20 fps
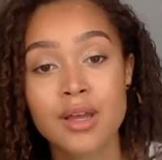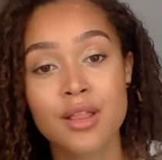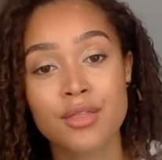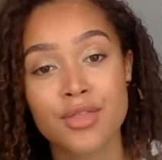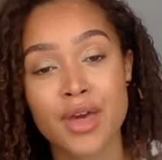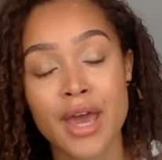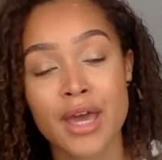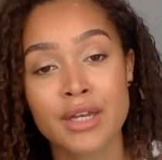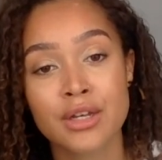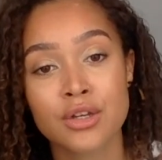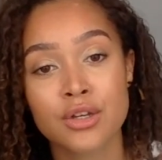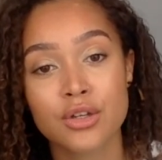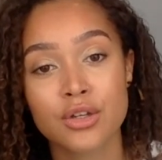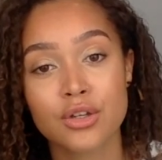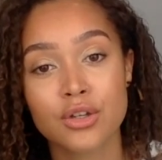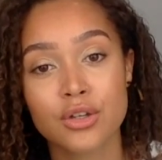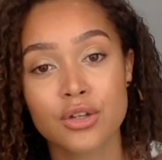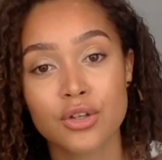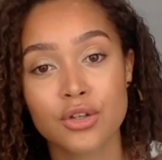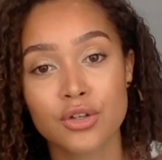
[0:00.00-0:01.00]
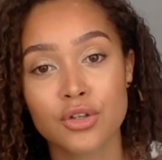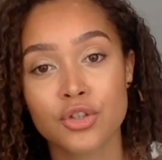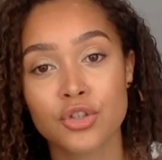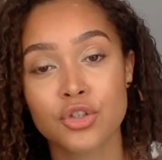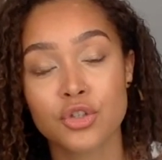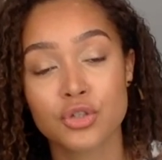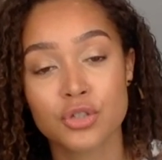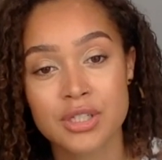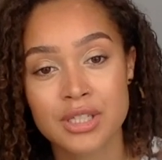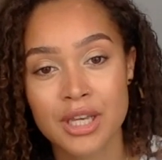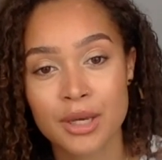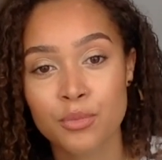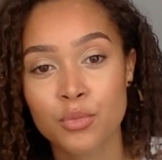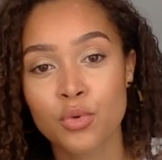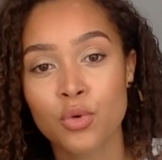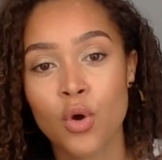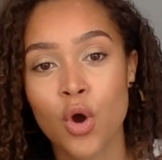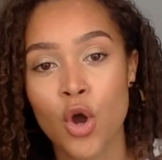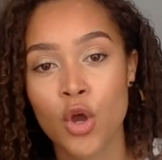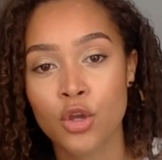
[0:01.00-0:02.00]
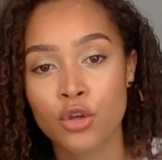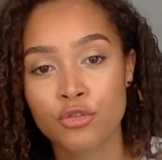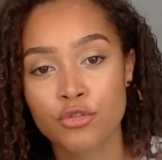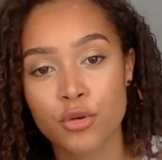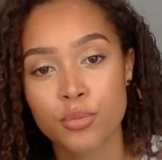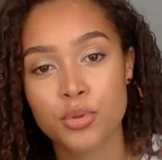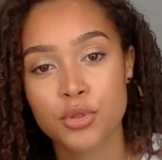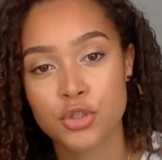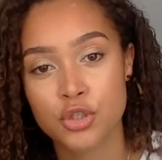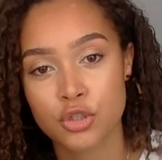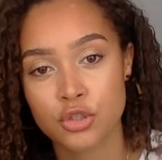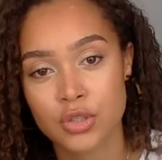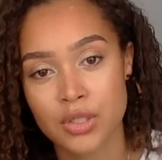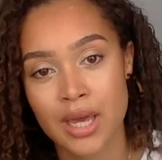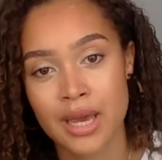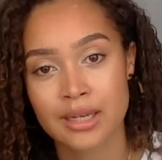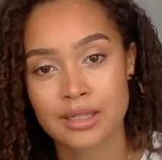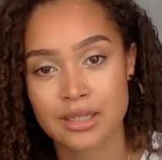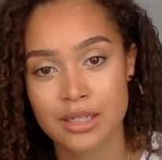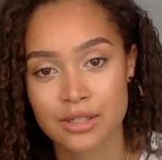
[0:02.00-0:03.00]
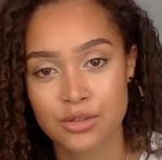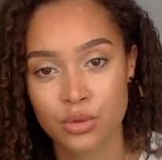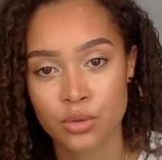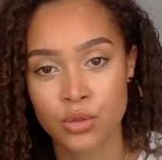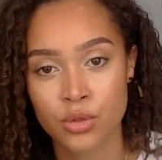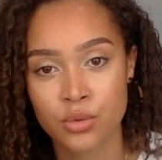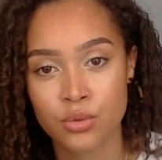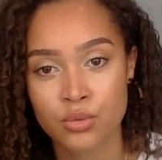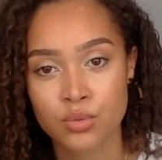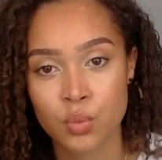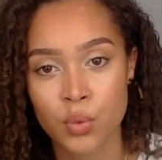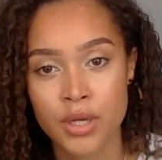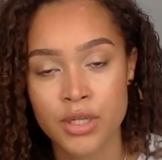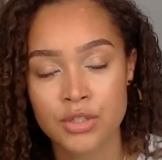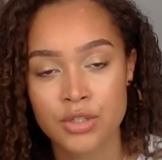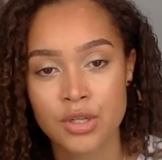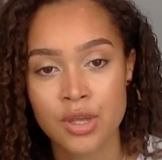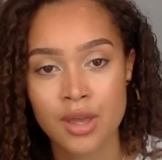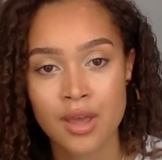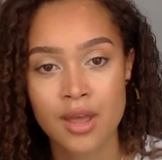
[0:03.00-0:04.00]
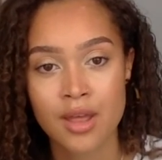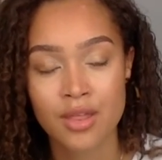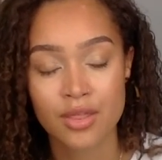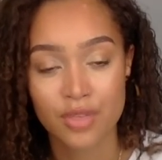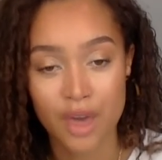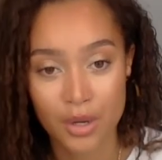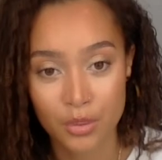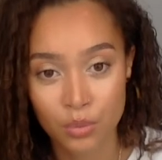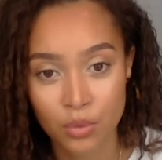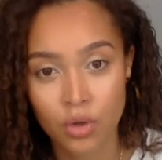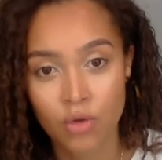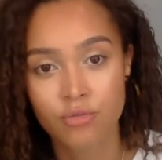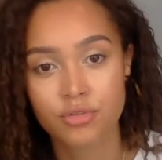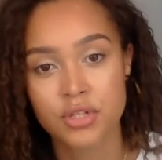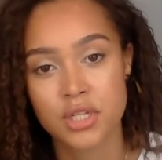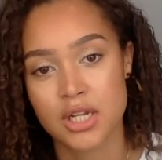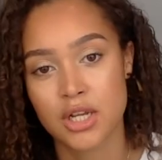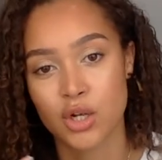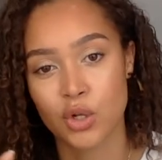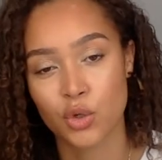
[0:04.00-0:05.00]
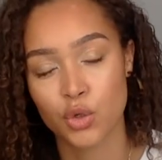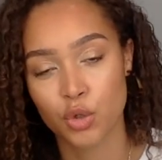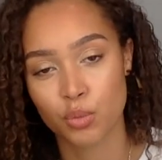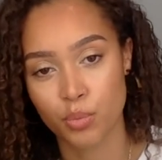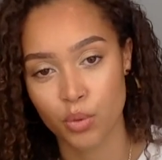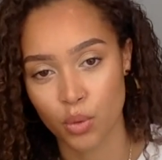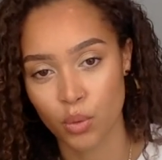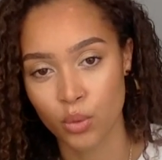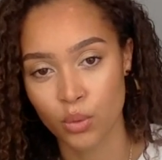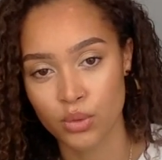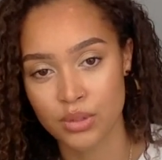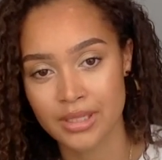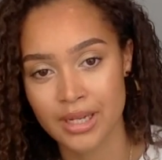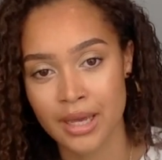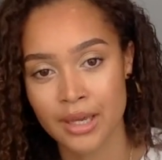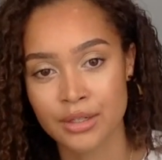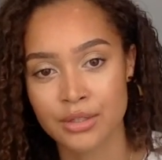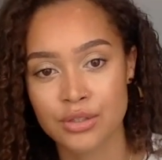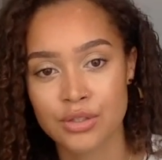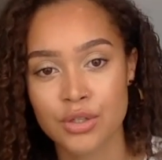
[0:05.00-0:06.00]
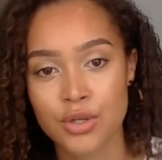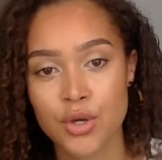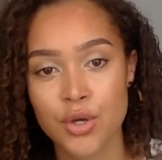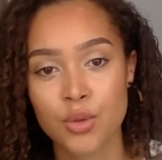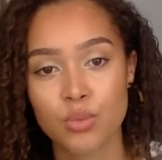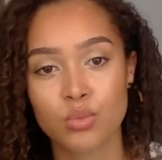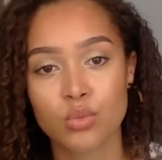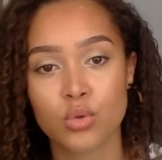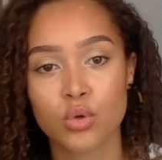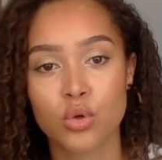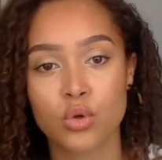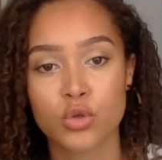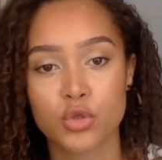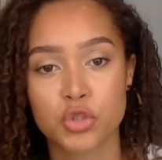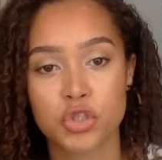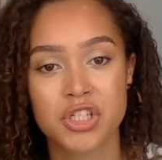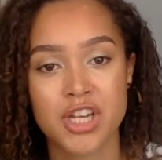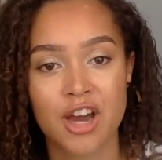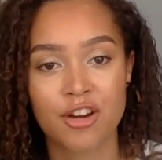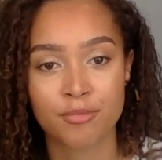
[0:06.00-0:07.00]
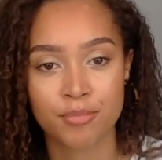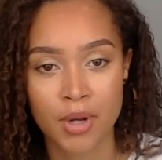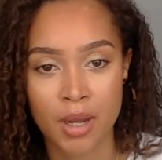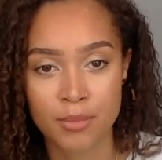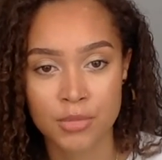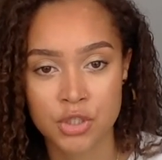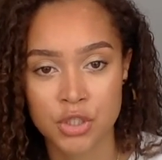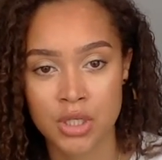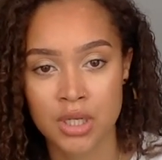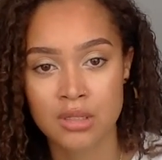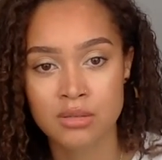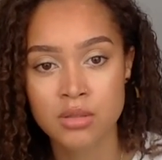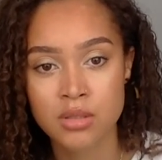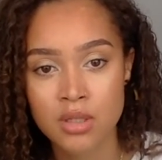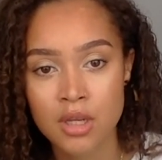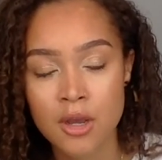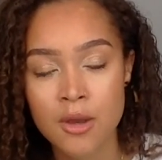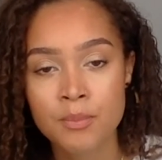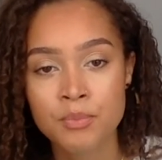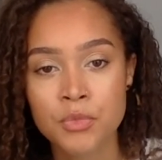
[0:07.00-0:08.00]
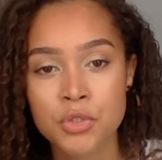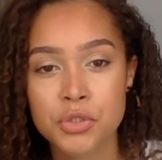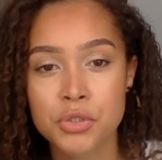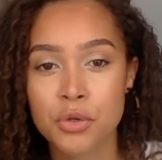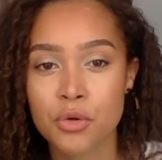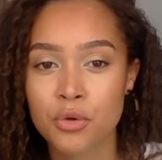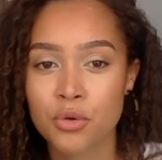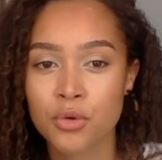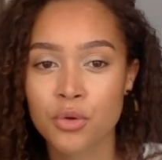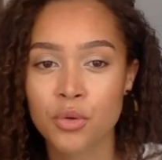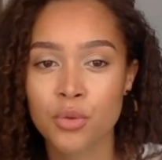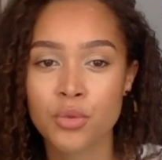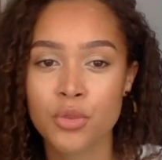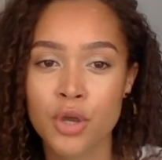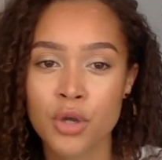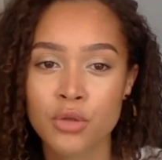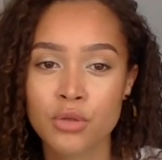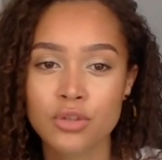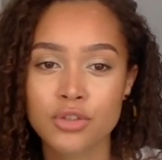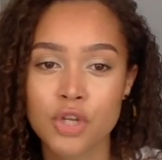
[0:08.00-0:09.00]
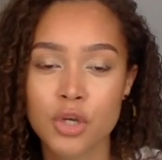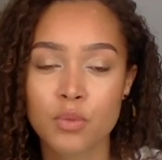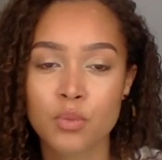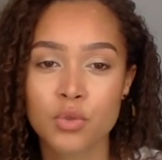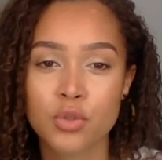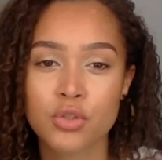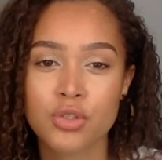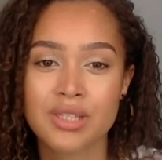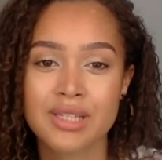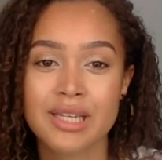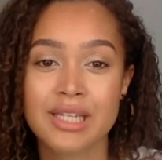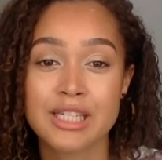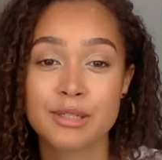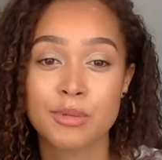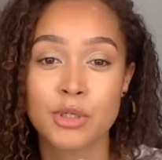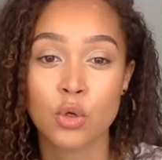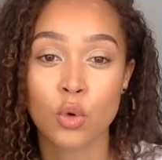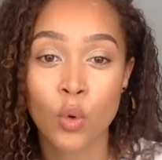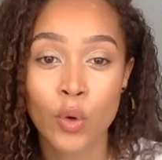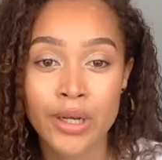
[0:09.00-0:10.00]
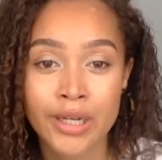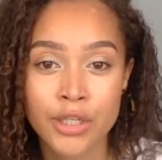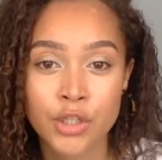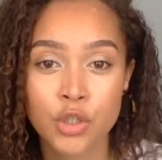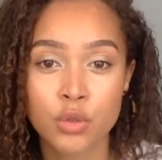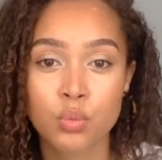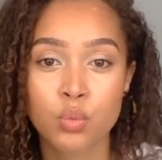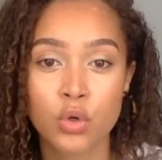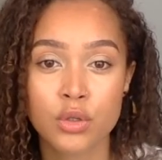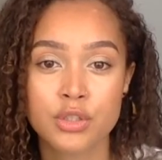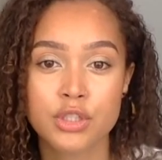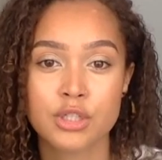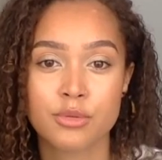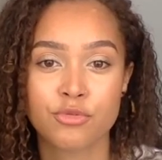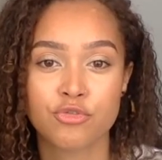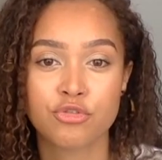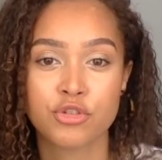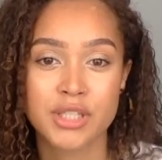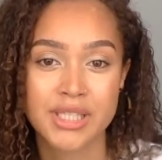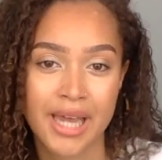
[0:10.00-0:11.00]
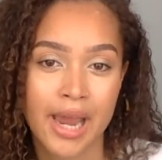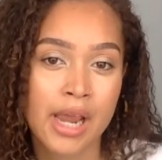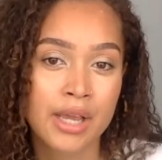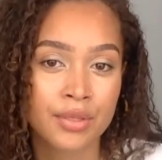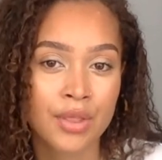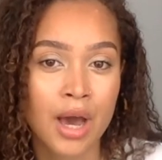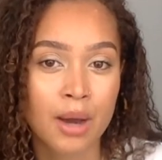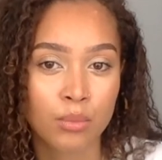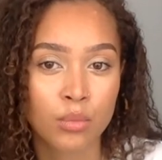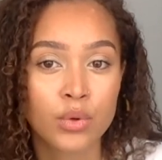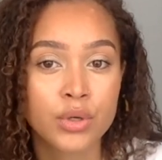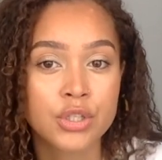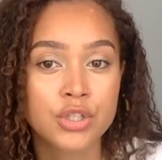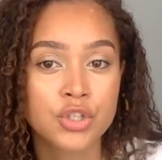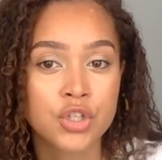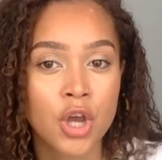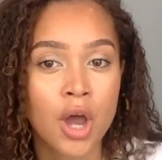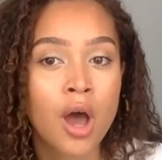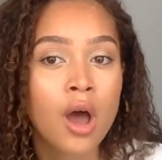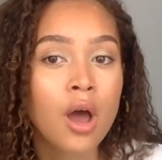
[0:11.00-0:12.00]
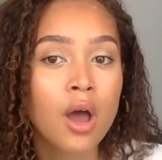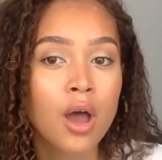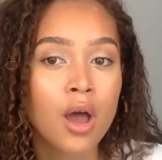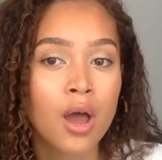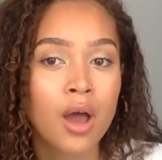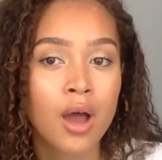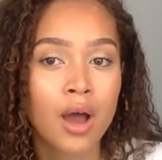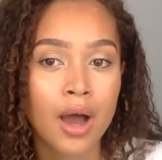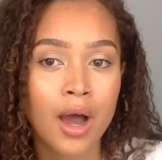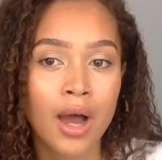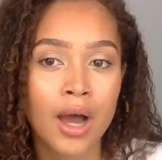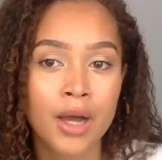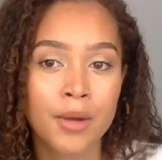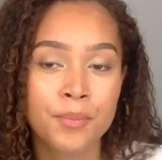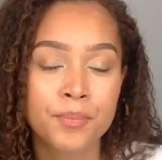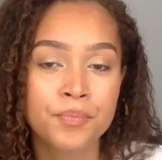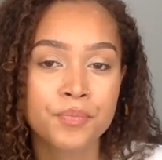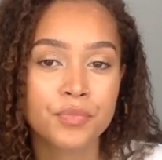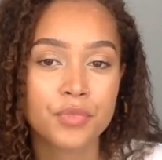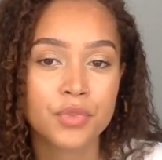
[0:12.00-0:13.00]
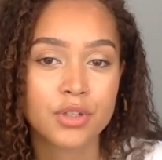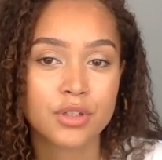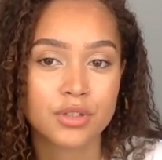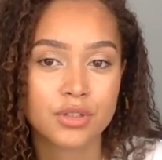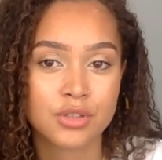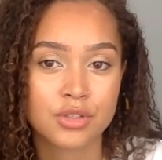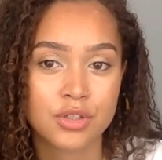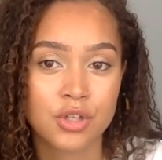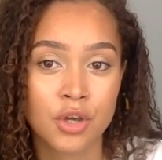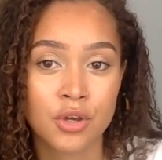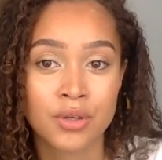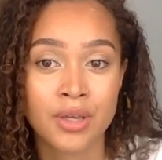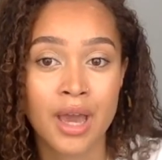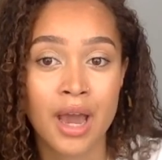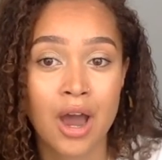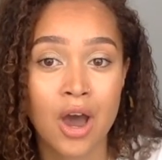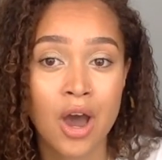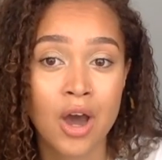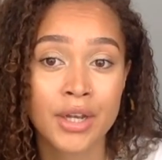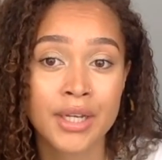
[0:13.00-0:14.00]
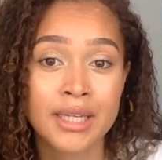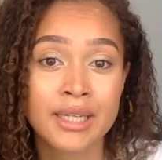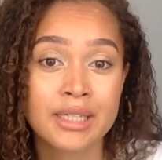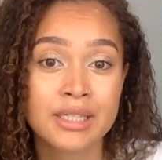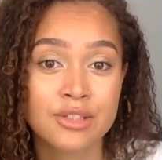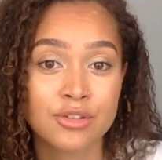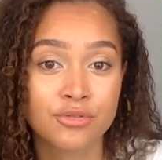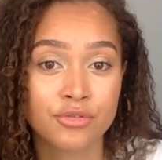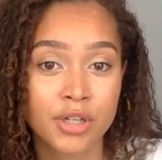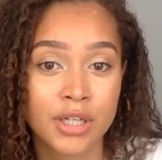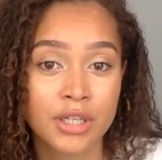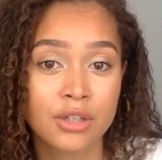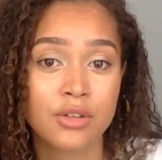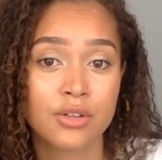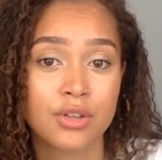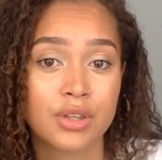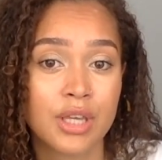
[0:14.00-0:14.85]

then your skin will overproduce excess oils, which then will obviously clog your pores and will cause you to have blemishes. So although you don't want your skin to be oily, you want to retain that moisture. So yeah, honey is a really good